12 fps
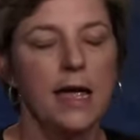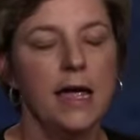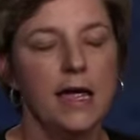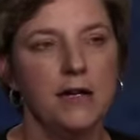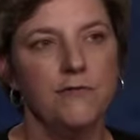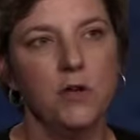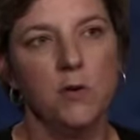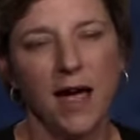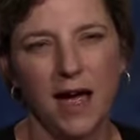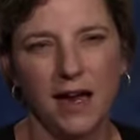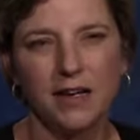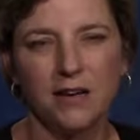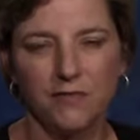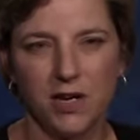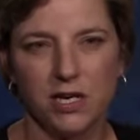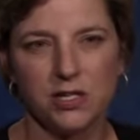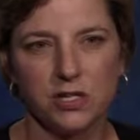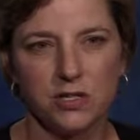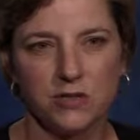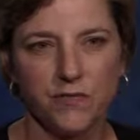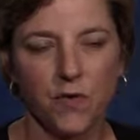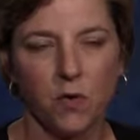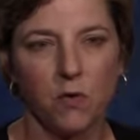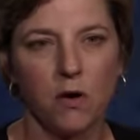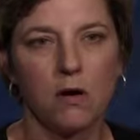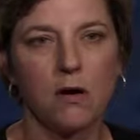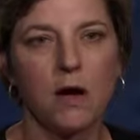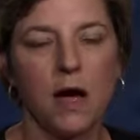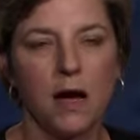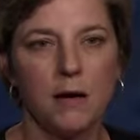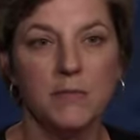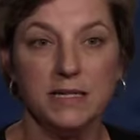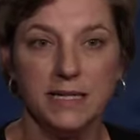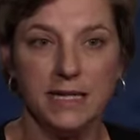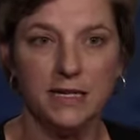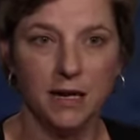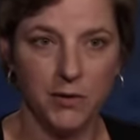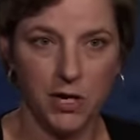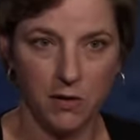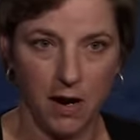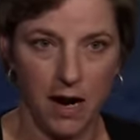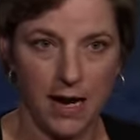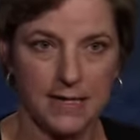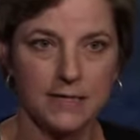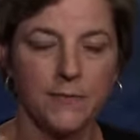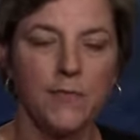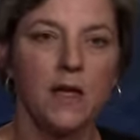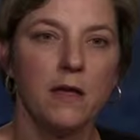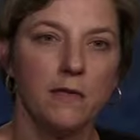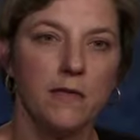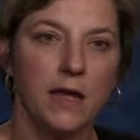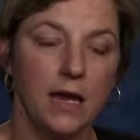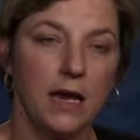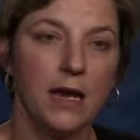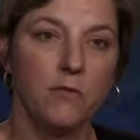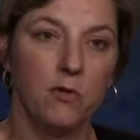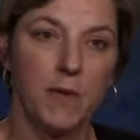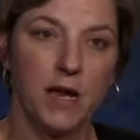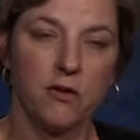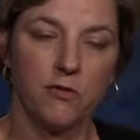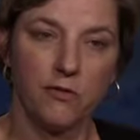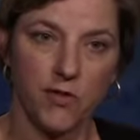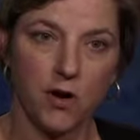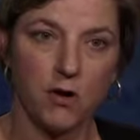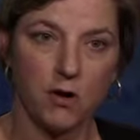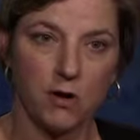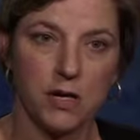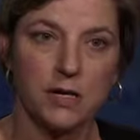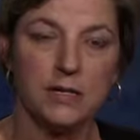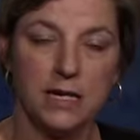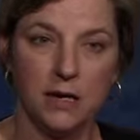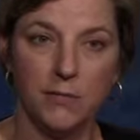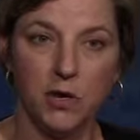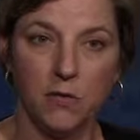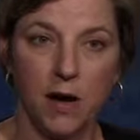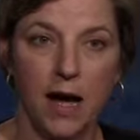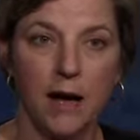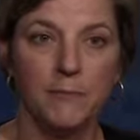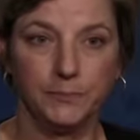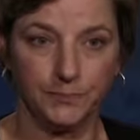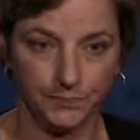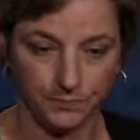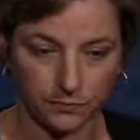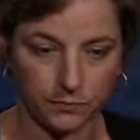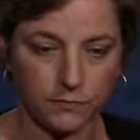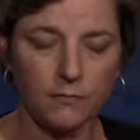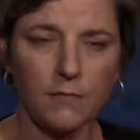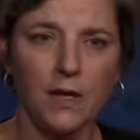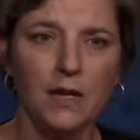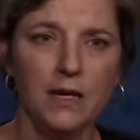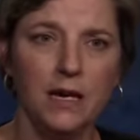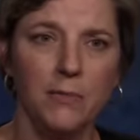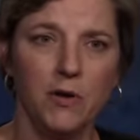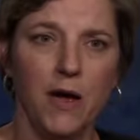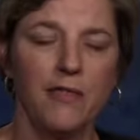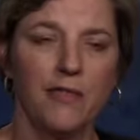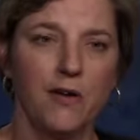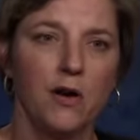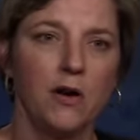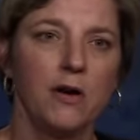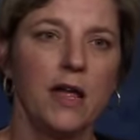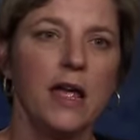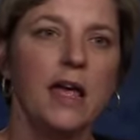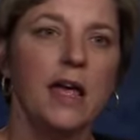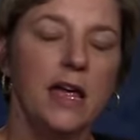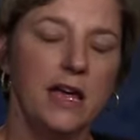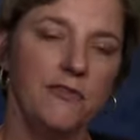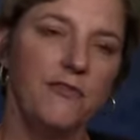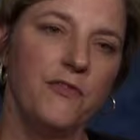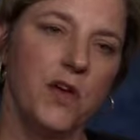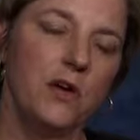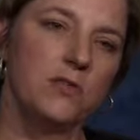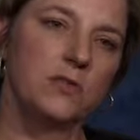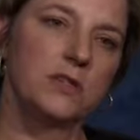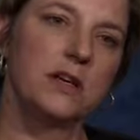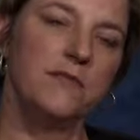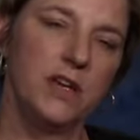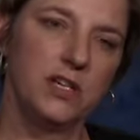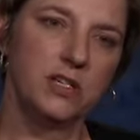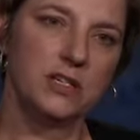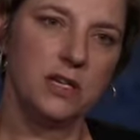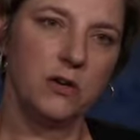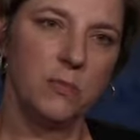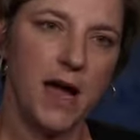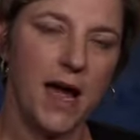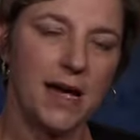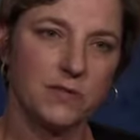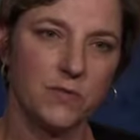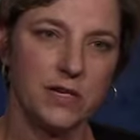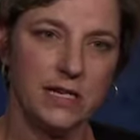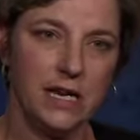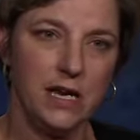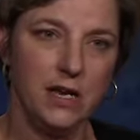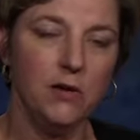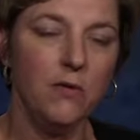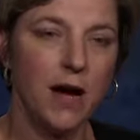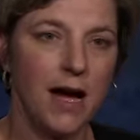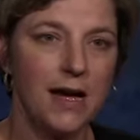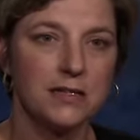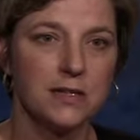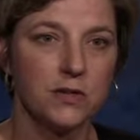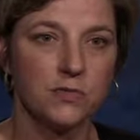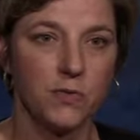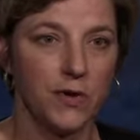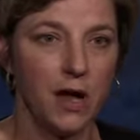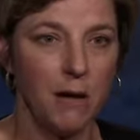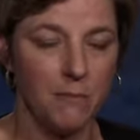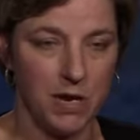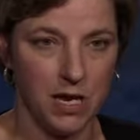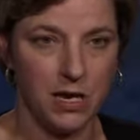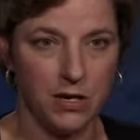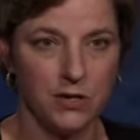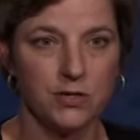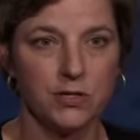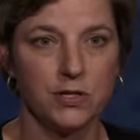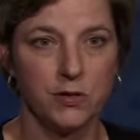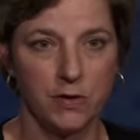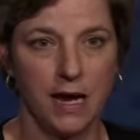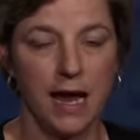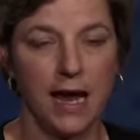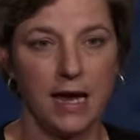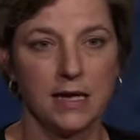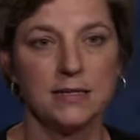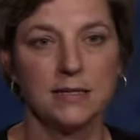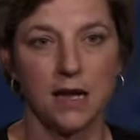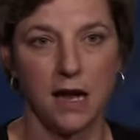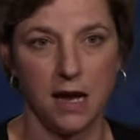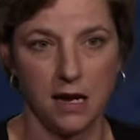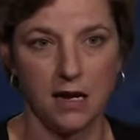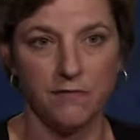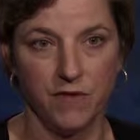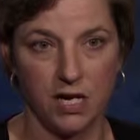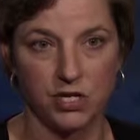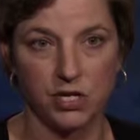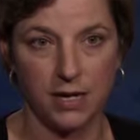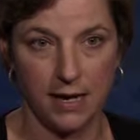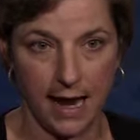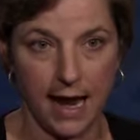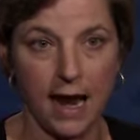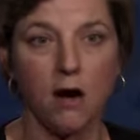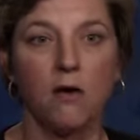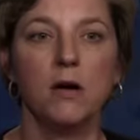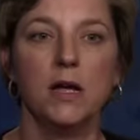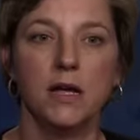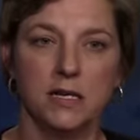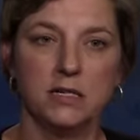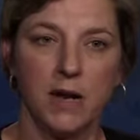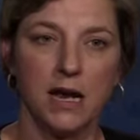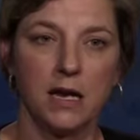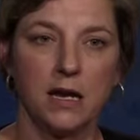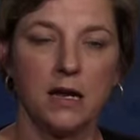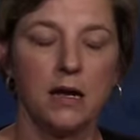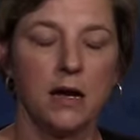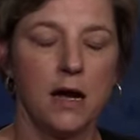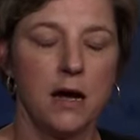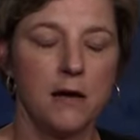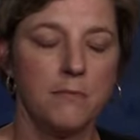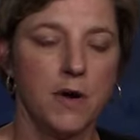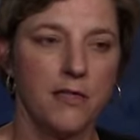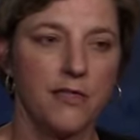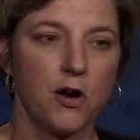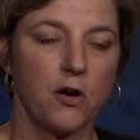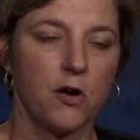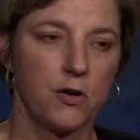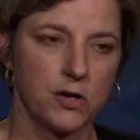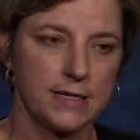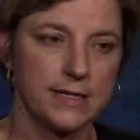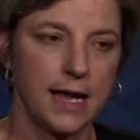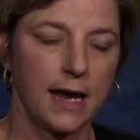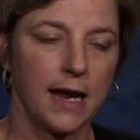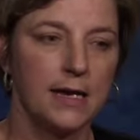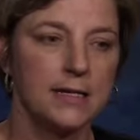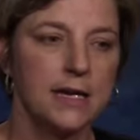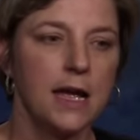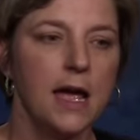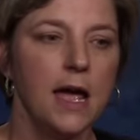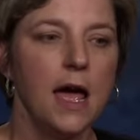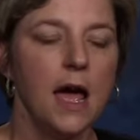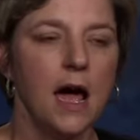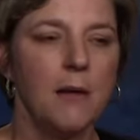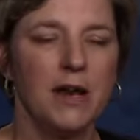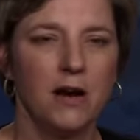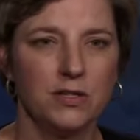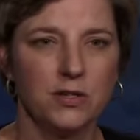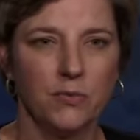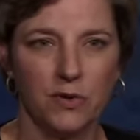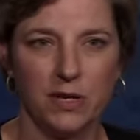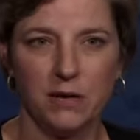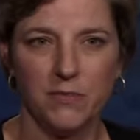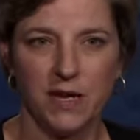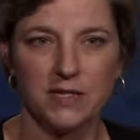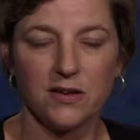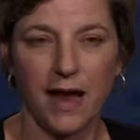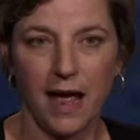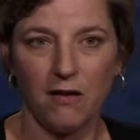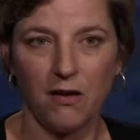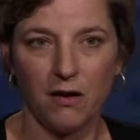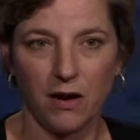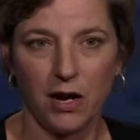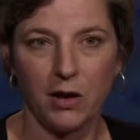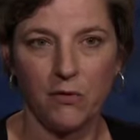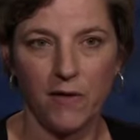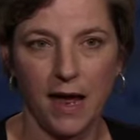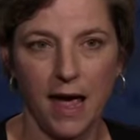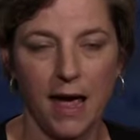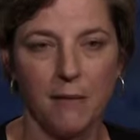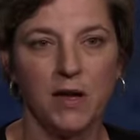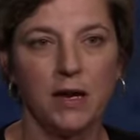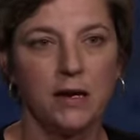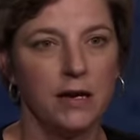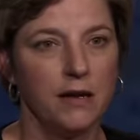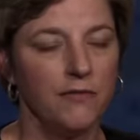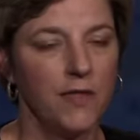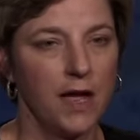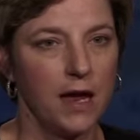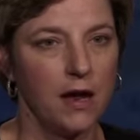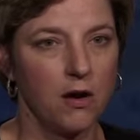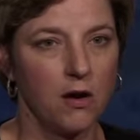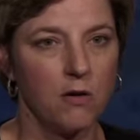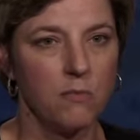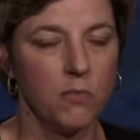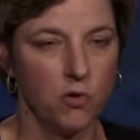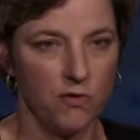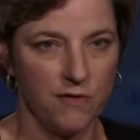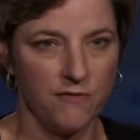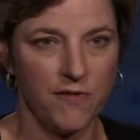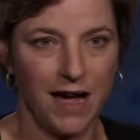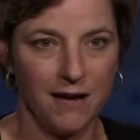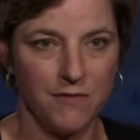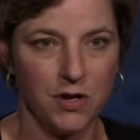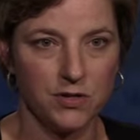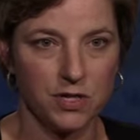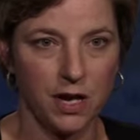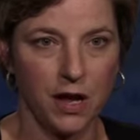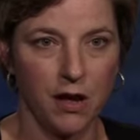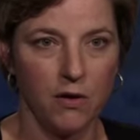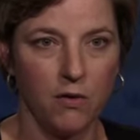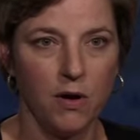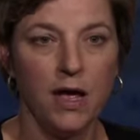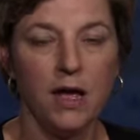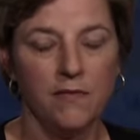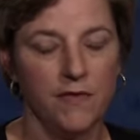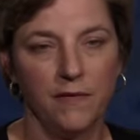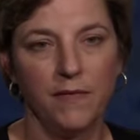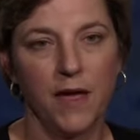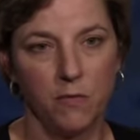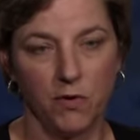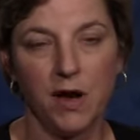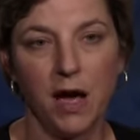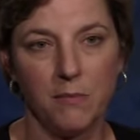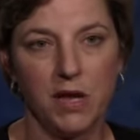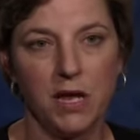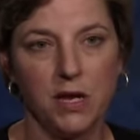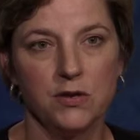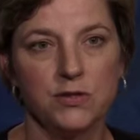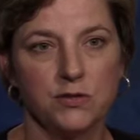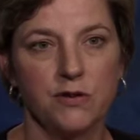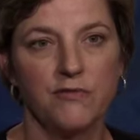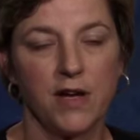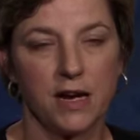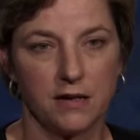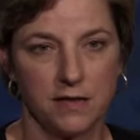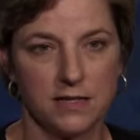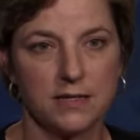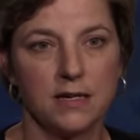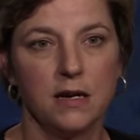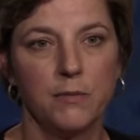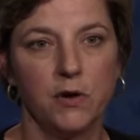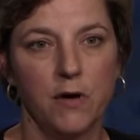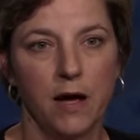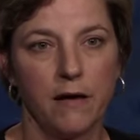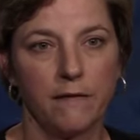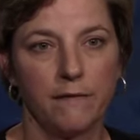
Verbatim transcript: If you had convictions for um, DWIs, then it will make your third DWI a DWI third. If those convictions in your past were DUIs, those will not be used to enhance a conviction now to make it a, um, a third or a second. Um, it also really depends on how long ago they happened. If they occurred more than five years ago, then they will not be used to affect this DWI.